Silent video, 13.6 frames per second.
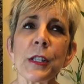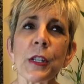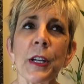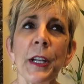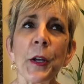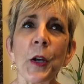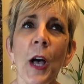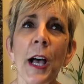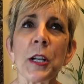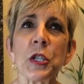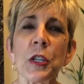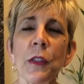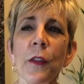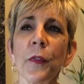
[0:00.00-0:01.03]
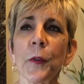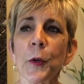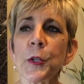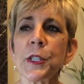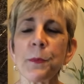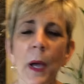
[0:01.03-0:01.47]
going to cost you, the
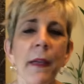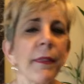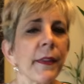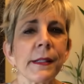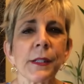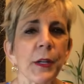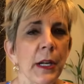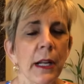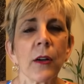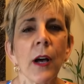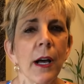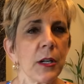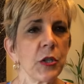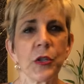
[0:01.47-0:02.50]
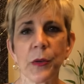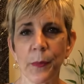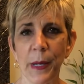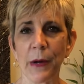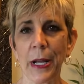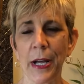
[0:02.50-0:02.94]
first month it's going to cost you
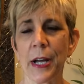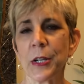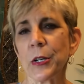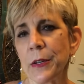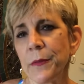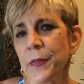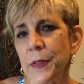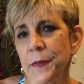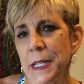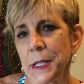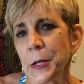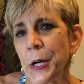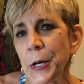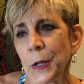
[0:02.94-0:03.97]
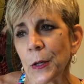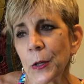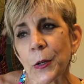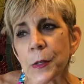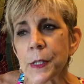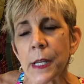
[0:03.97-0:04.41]
about
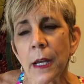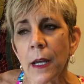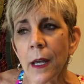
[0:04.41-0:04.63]
$150,